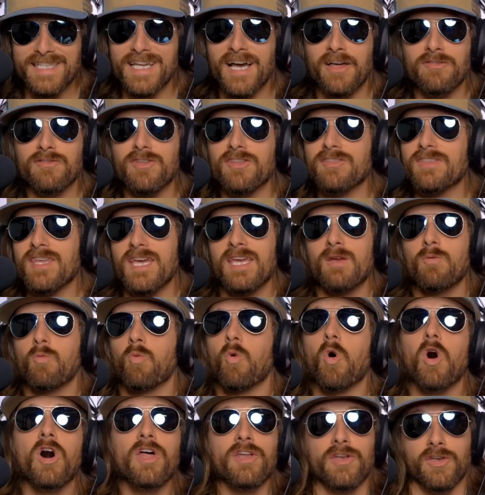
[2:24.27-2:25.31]
doubt that they
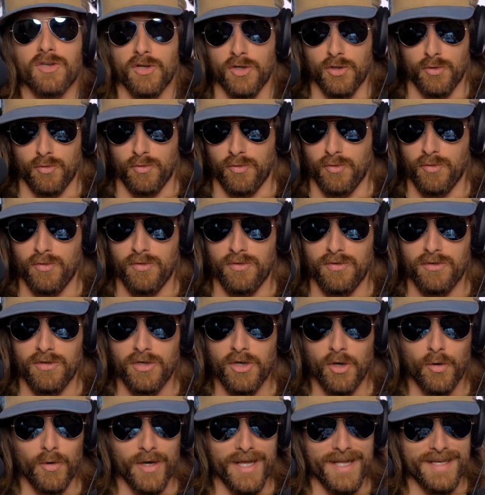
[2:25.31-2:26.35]
want to
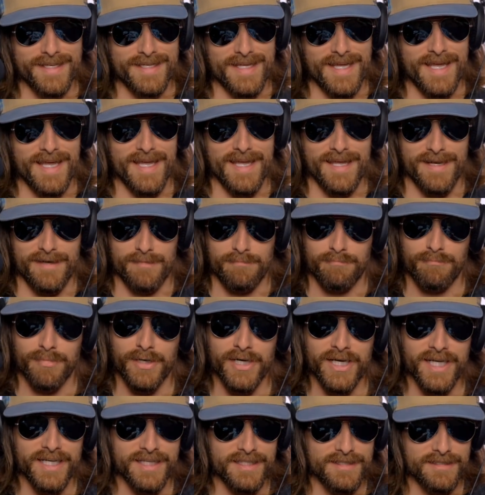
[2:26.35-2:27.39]
go head to head,
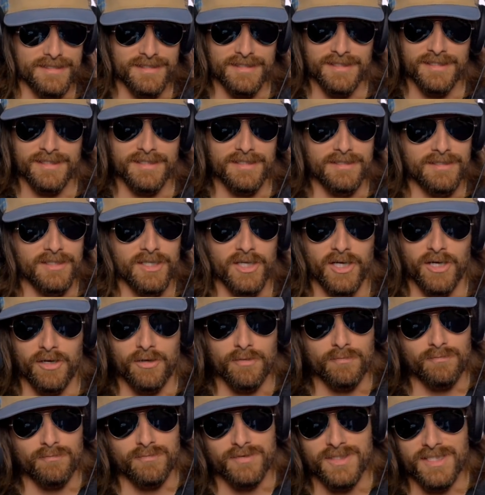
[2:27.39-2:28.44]
but
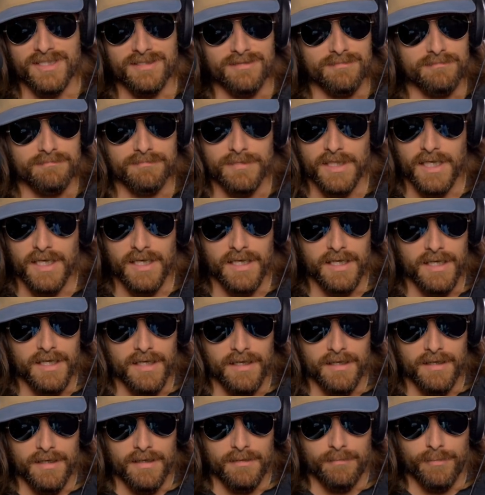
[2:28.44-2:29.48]
just
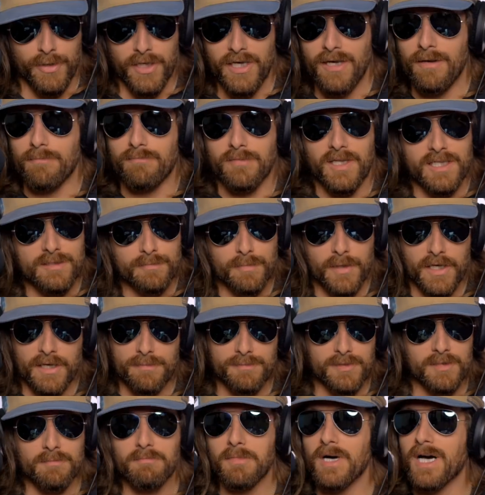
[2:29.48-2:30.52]
let's put up
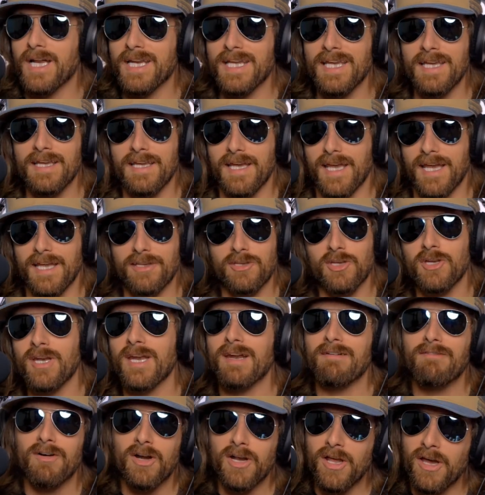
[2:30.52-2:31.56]
some money, and you
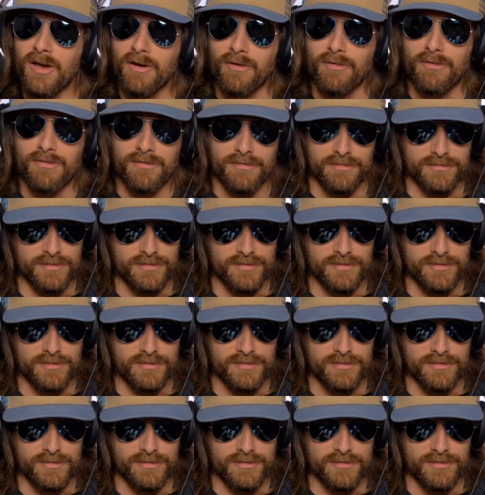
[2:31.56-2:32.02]
never know.